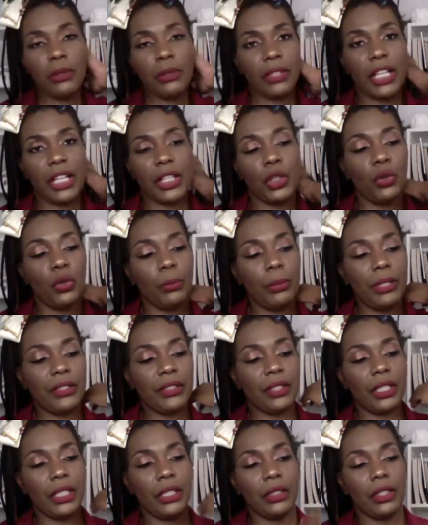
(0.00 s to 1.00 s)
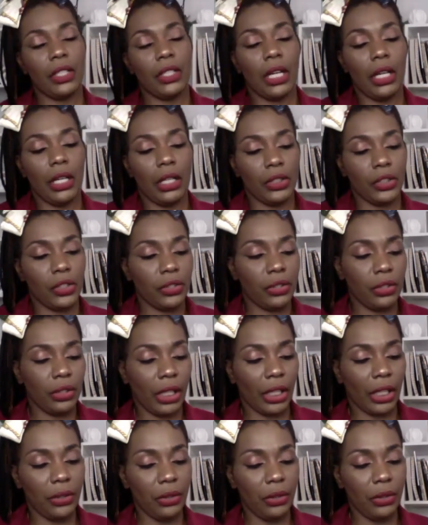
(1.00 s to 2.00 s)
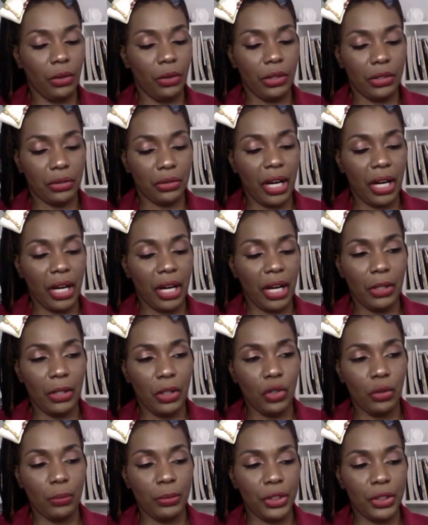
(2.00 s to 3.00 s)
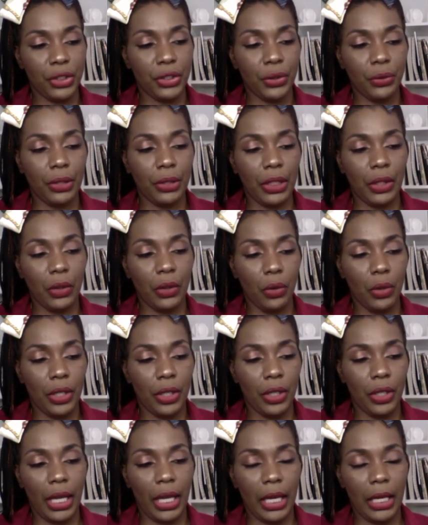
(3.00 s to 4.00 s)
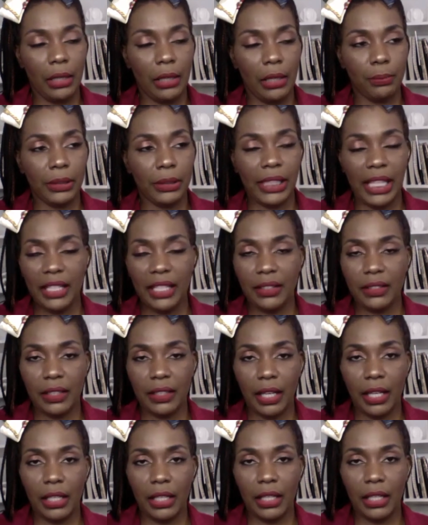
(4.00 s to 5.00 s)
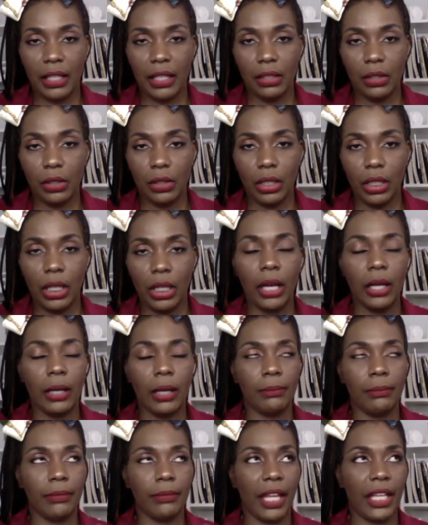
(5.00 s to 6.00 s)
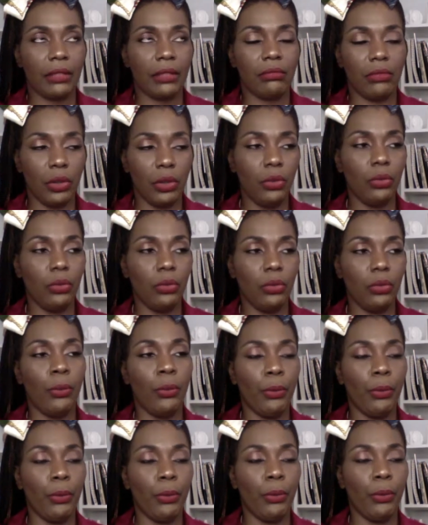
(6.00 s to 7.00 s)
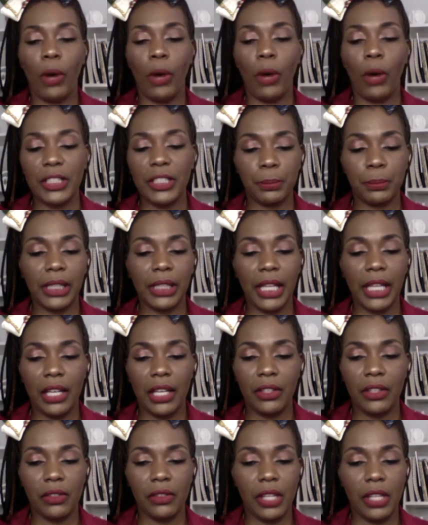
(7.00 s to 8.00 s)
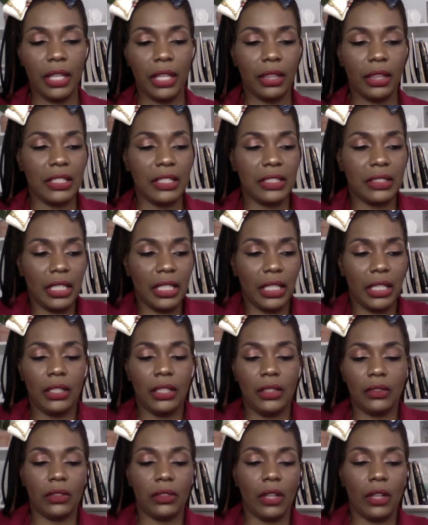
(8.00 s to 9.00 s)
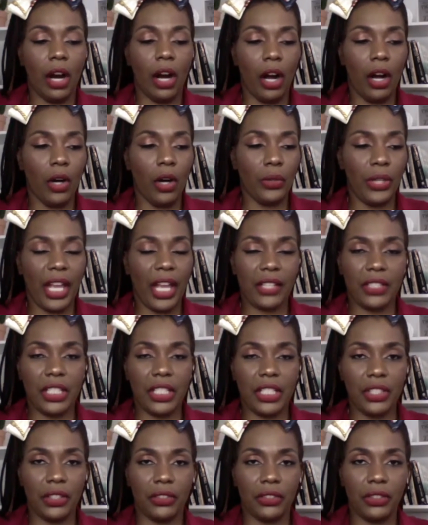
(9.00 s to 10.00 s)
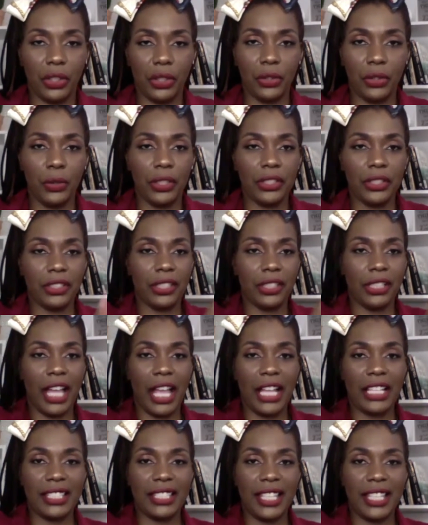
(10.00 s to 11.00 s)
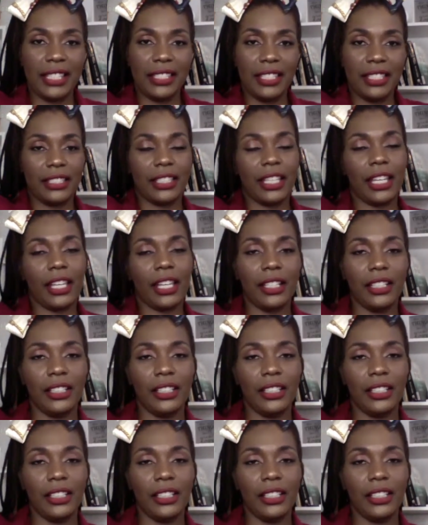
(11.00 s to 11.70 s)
like you would be like you're describing, you'll be shooting on a play set. Like when we go watch plays, that the scenes are all next to each other, so you're going to like set to set.